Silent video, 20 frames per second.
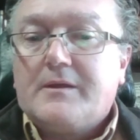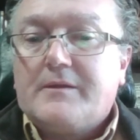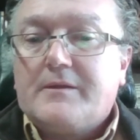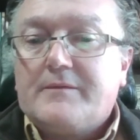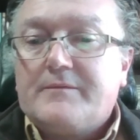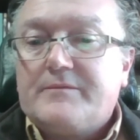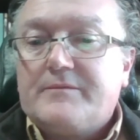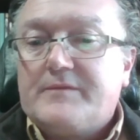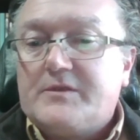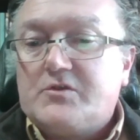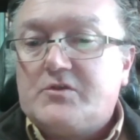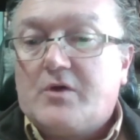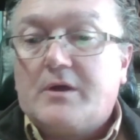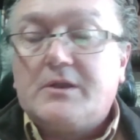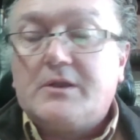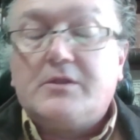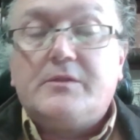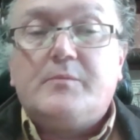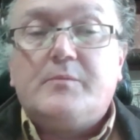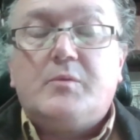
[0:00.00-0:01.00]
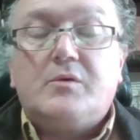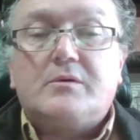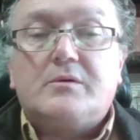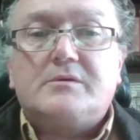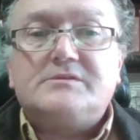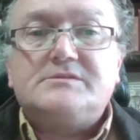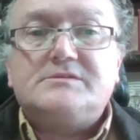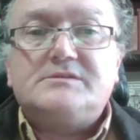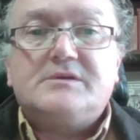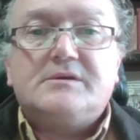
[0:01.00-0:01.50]
The title of the
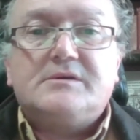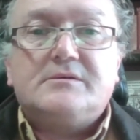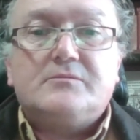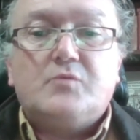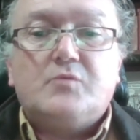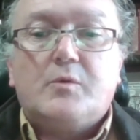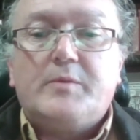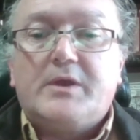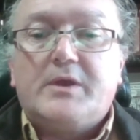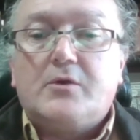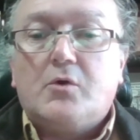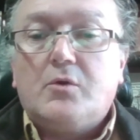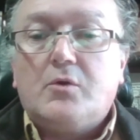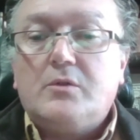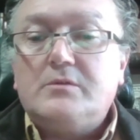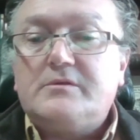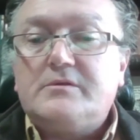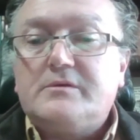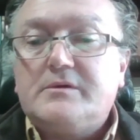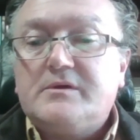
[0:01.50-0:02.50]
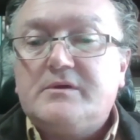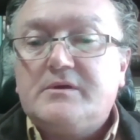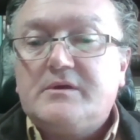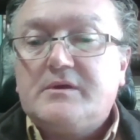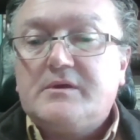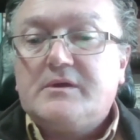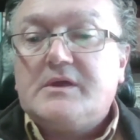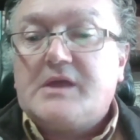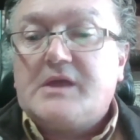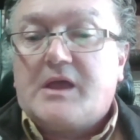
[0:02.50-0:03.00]
books will be called
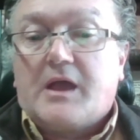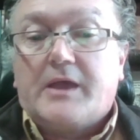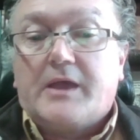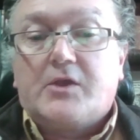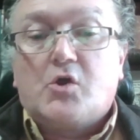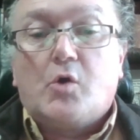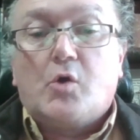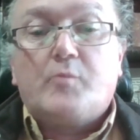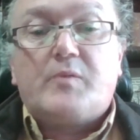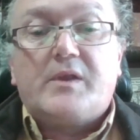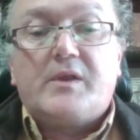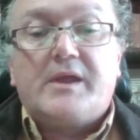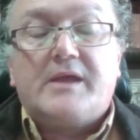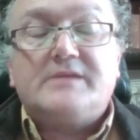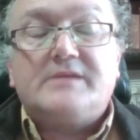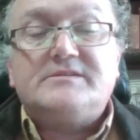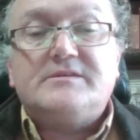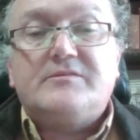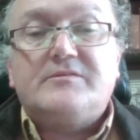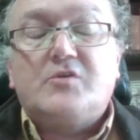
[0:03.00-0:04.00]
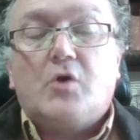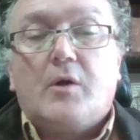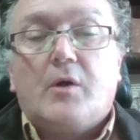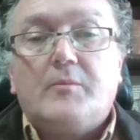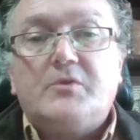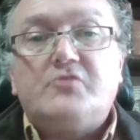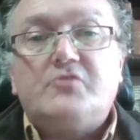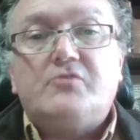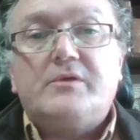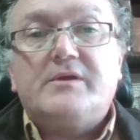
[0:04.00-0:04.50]
A Comprehensive
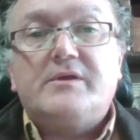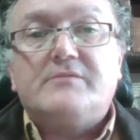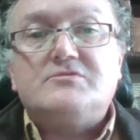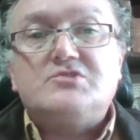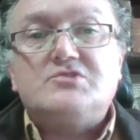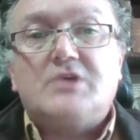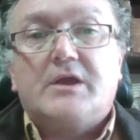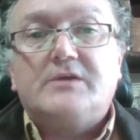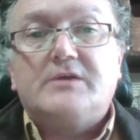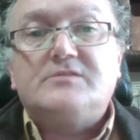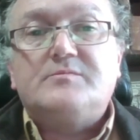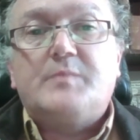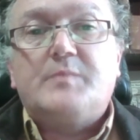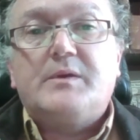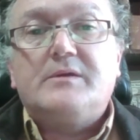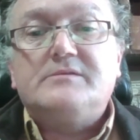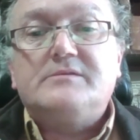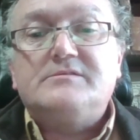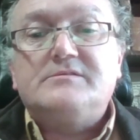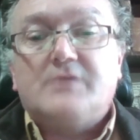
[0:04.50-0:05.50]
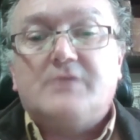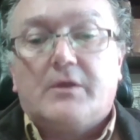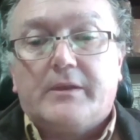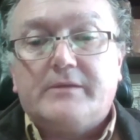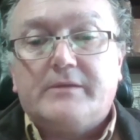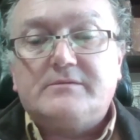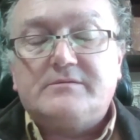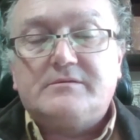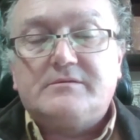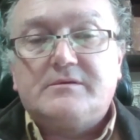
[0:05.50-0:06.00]
Commentary of Shakespeare's
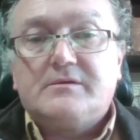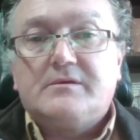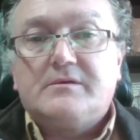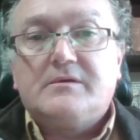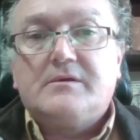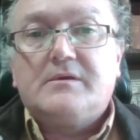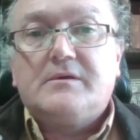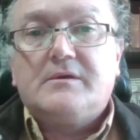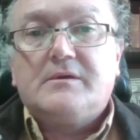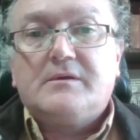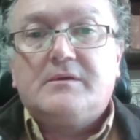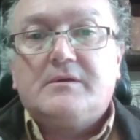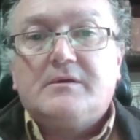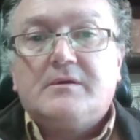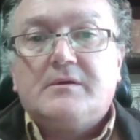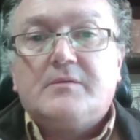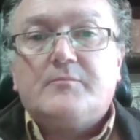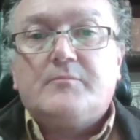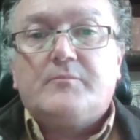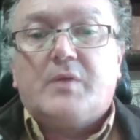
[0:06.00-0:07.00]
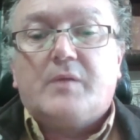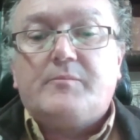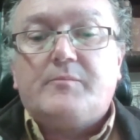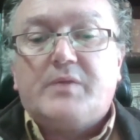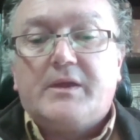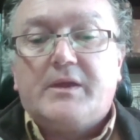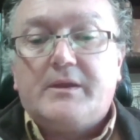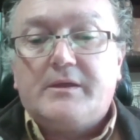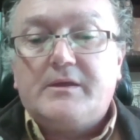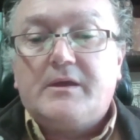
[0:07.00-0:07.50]
Sonnets by
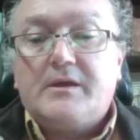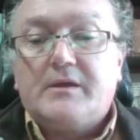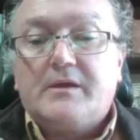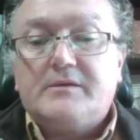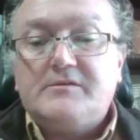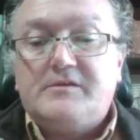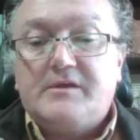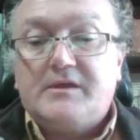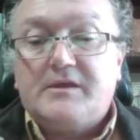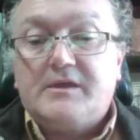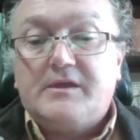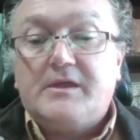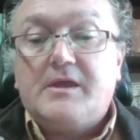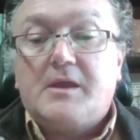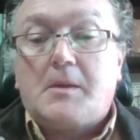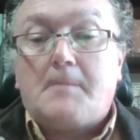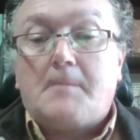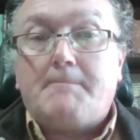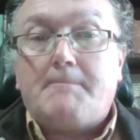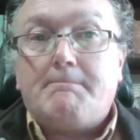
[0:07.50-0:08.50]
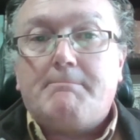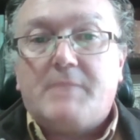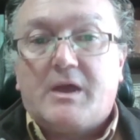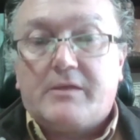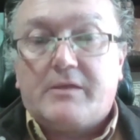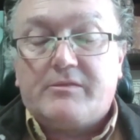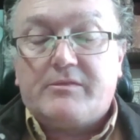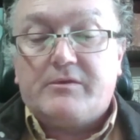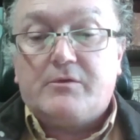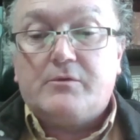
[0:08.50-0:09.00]
Peter D.
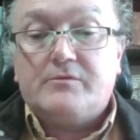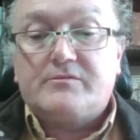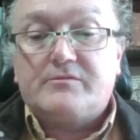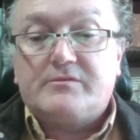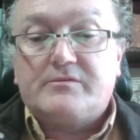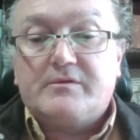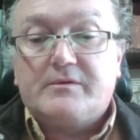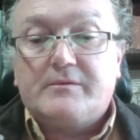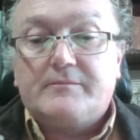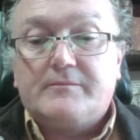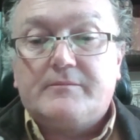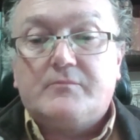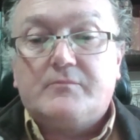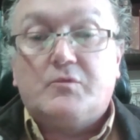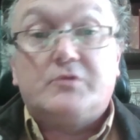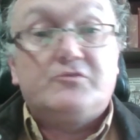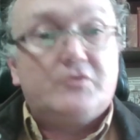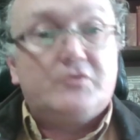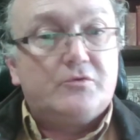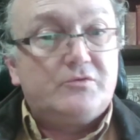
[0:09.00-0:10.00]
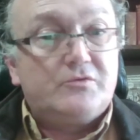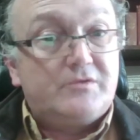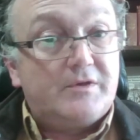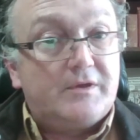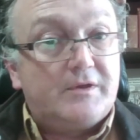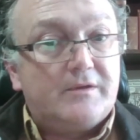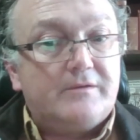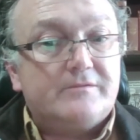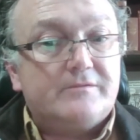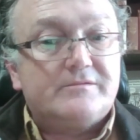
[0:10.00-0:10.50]
Matthews, with 2
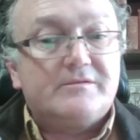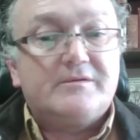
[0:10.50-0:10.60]
T's.